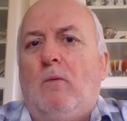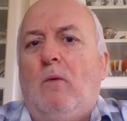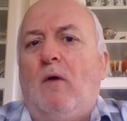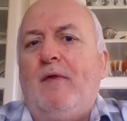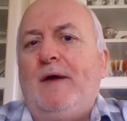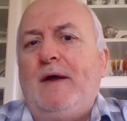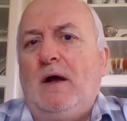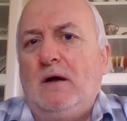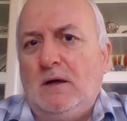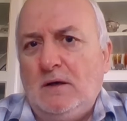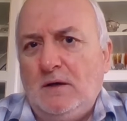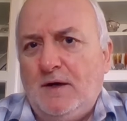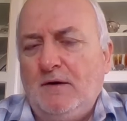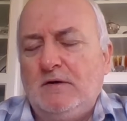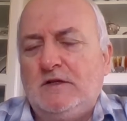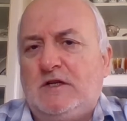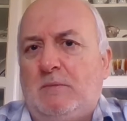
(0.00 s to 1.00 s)
What they are
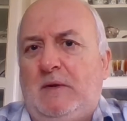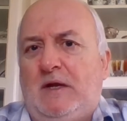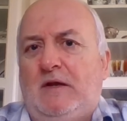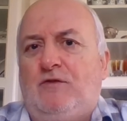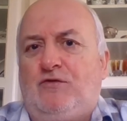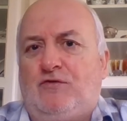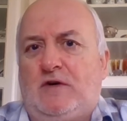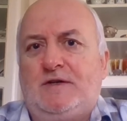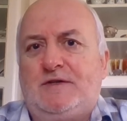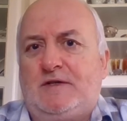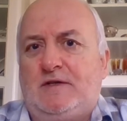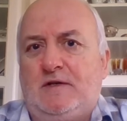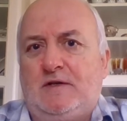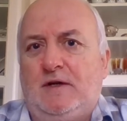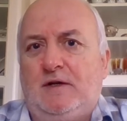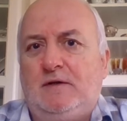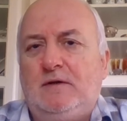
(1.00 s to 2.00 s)
going to be
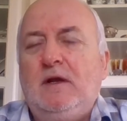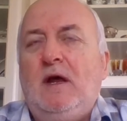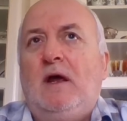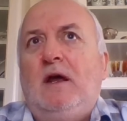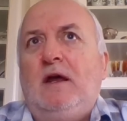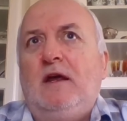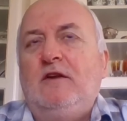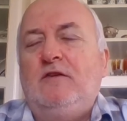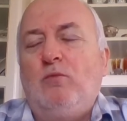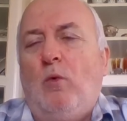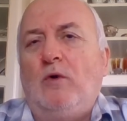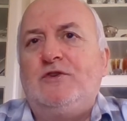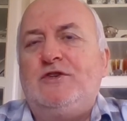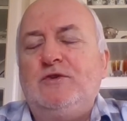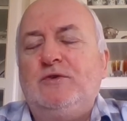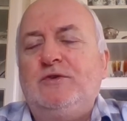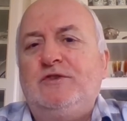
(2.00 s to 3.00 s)
interested in is
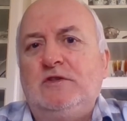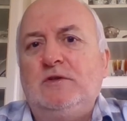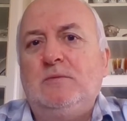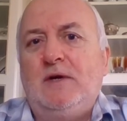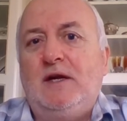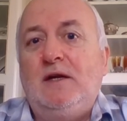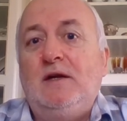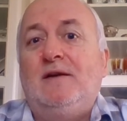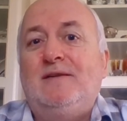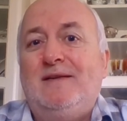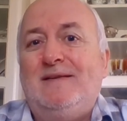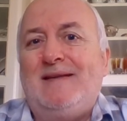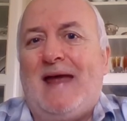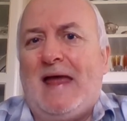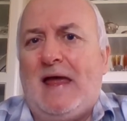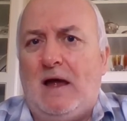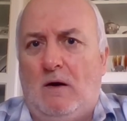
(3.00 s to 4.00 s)
what you're doing
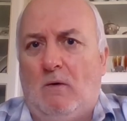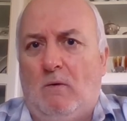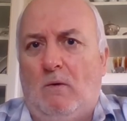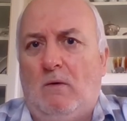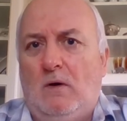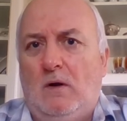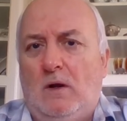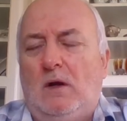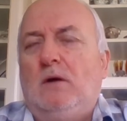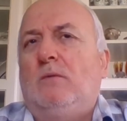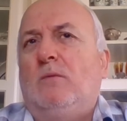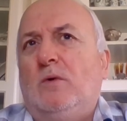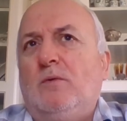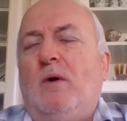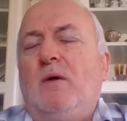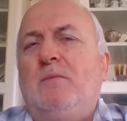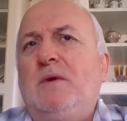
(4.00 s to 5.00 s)
now.
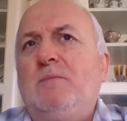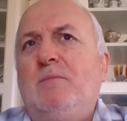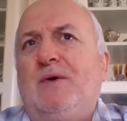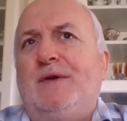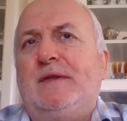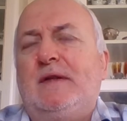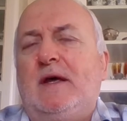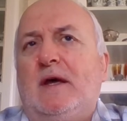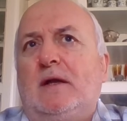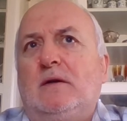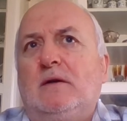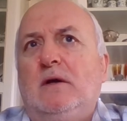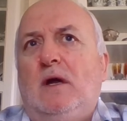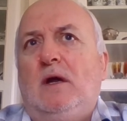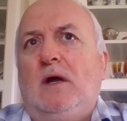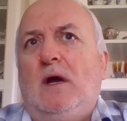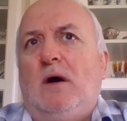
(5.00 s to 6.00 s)
What do I mean by that?
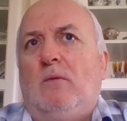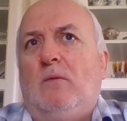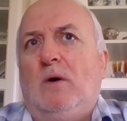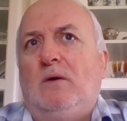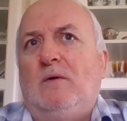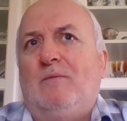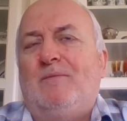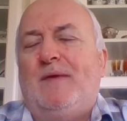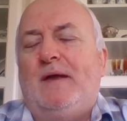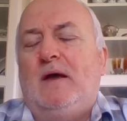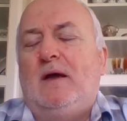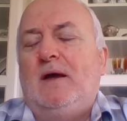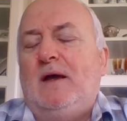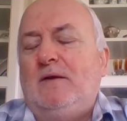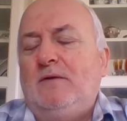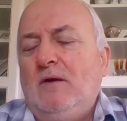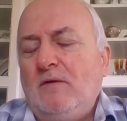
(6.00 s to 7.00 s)
Well,
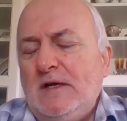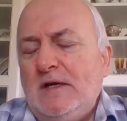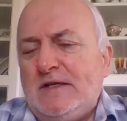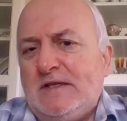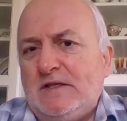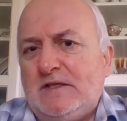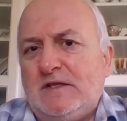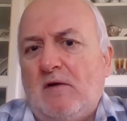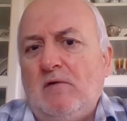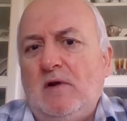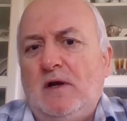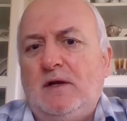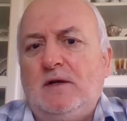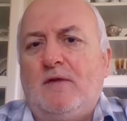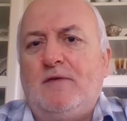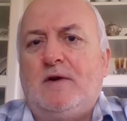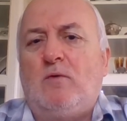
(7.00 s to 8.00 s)
not necessarily
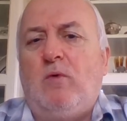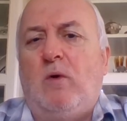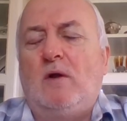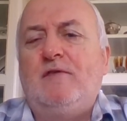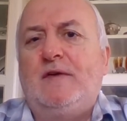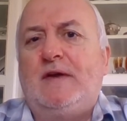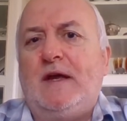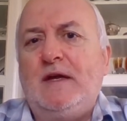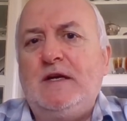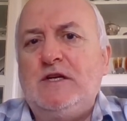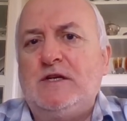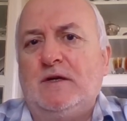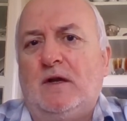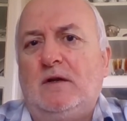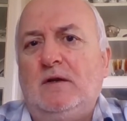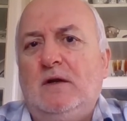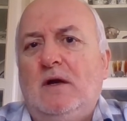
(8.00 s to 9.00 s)
another
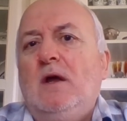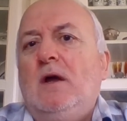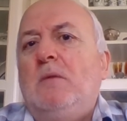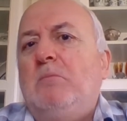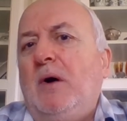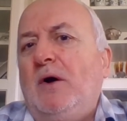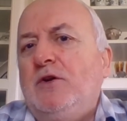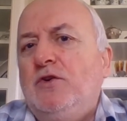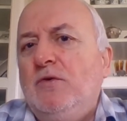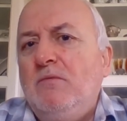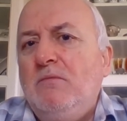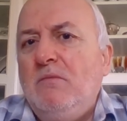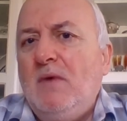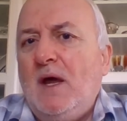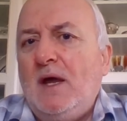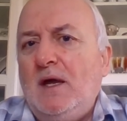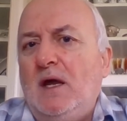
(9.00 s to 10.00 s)
qualification, but you
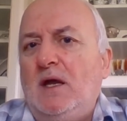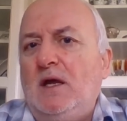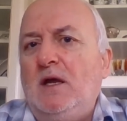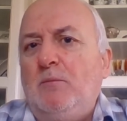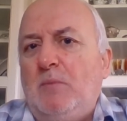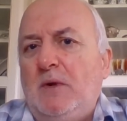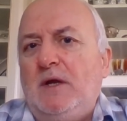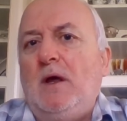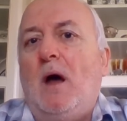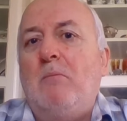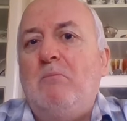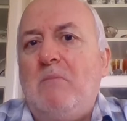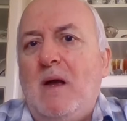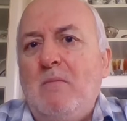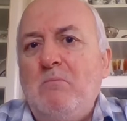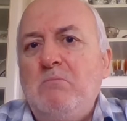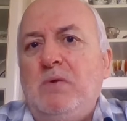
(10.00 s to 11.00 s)
may be a
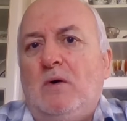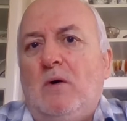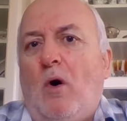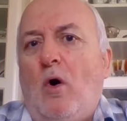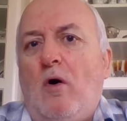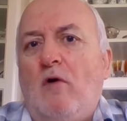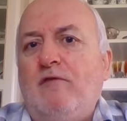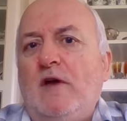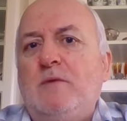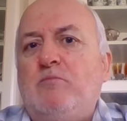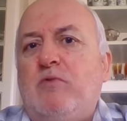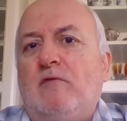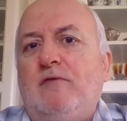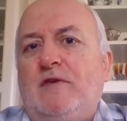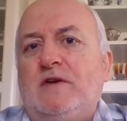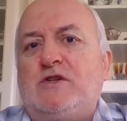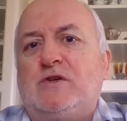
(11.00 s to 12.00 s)
member of a
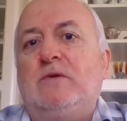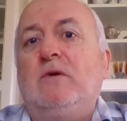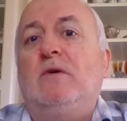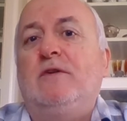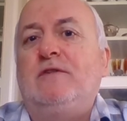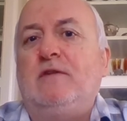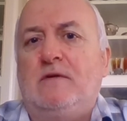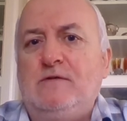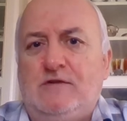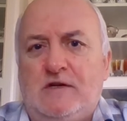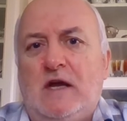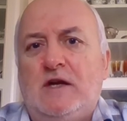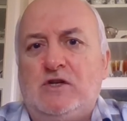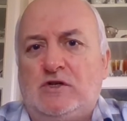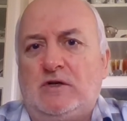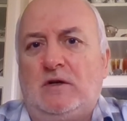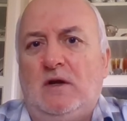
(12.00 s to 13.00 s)
professional
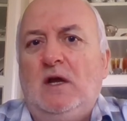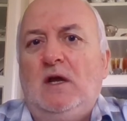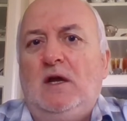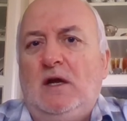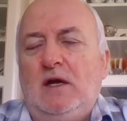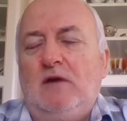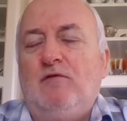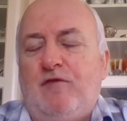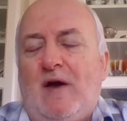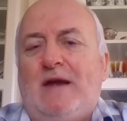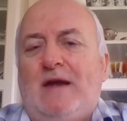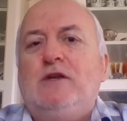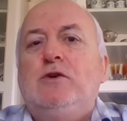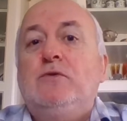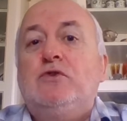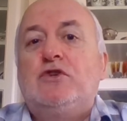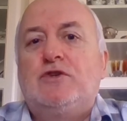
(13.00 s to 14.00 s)
association. In fact,
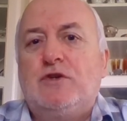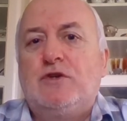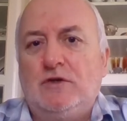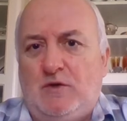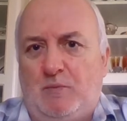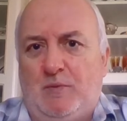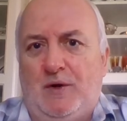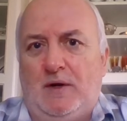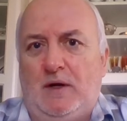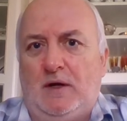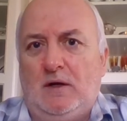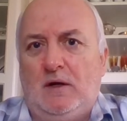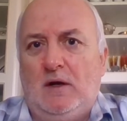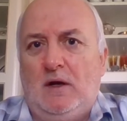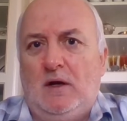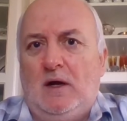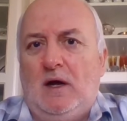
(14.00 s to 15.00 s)
you should be.